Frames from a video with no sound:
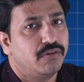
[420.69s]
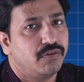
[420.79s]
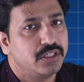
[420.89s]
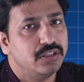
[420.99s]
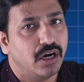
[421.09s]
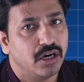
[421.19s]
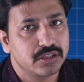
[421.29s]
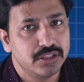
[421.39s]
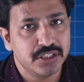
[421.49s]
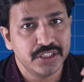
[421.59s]
What is the
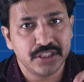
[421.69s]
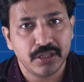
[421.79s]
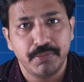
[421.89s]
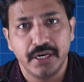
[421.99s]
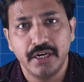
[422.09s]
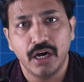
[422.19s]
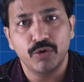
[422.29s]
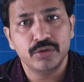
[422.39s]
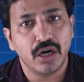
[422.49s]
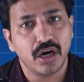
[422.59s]
oxygen in the blood?
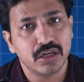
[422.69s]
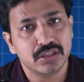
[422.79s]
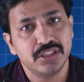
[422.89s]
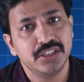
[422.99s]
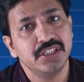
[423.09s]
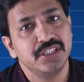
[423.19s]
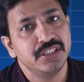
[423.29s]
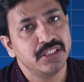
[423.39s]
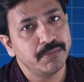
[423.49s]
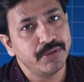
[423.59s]
How the oxygen
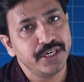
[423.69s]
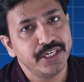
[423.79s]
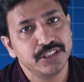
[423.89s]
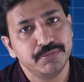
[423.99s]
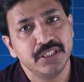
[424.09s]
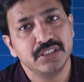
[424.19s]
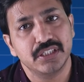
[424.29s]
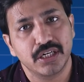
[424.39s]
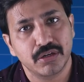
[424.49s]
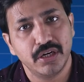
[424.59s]
in the blood is being
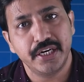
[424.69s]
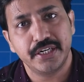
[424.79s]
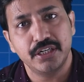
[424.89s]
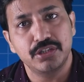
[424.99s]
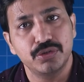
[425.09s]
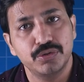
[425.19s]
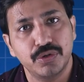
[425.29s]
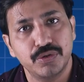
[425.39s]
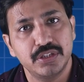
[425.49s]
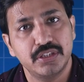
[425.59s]
circulated
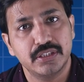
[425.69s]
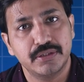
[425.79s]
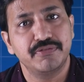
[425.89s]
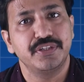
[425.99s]
throughout the